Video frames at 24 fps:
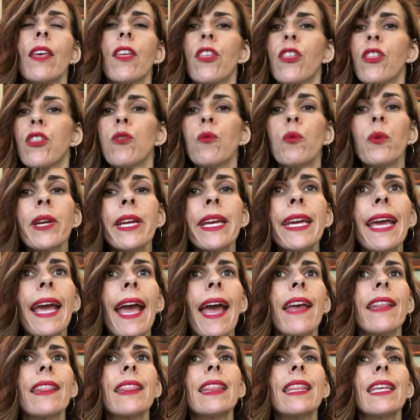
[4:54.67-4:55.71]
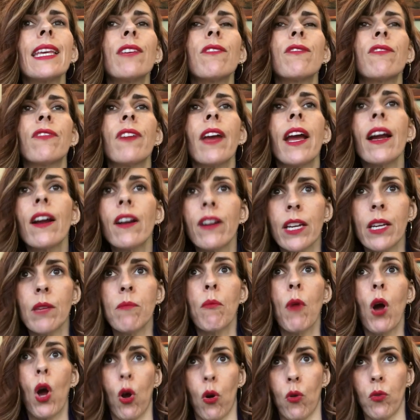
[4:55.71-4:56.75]
three at the very
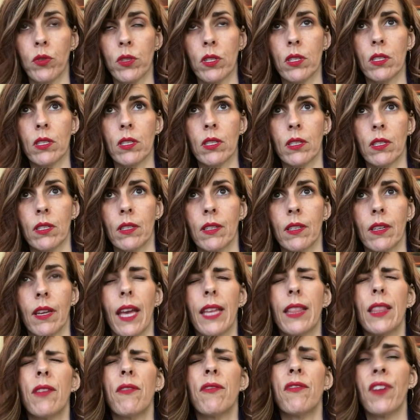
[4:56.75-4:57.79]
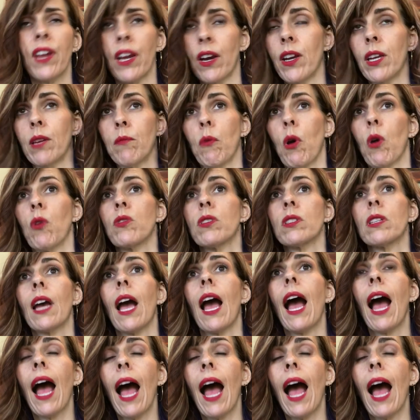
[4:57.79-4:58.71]
most, at the very most.